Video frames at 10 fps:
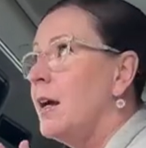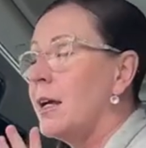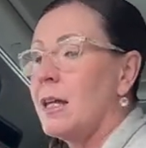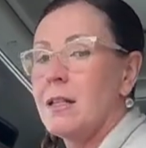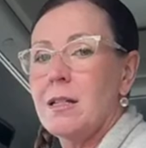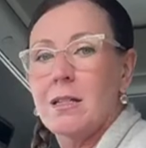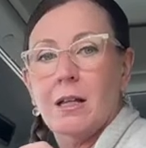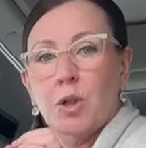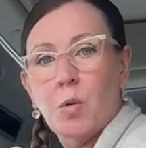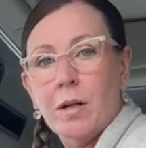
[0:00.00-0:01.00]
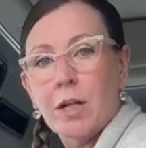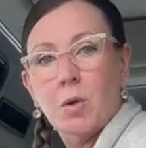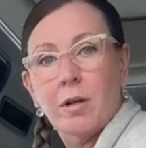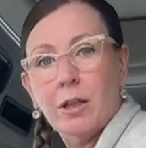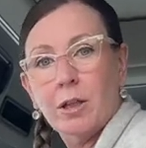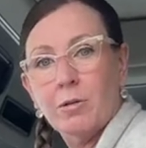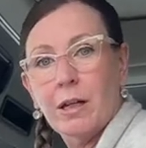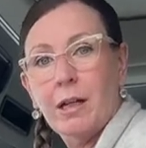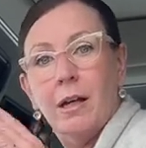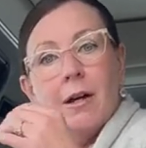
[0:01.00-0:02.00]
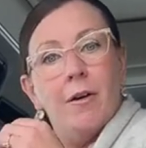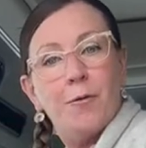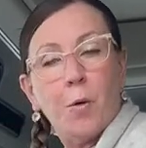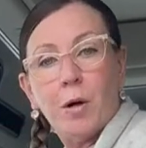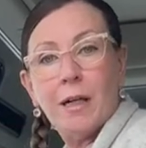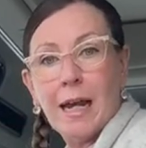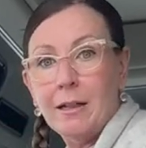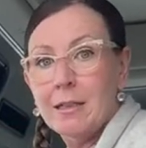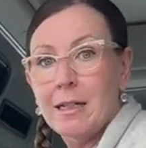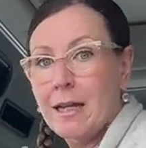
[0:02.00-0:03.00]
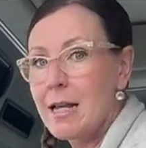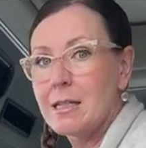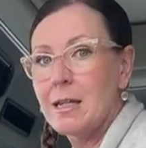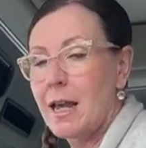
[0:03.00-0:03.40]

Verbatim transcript: Again, this is a 2023 40 LTS,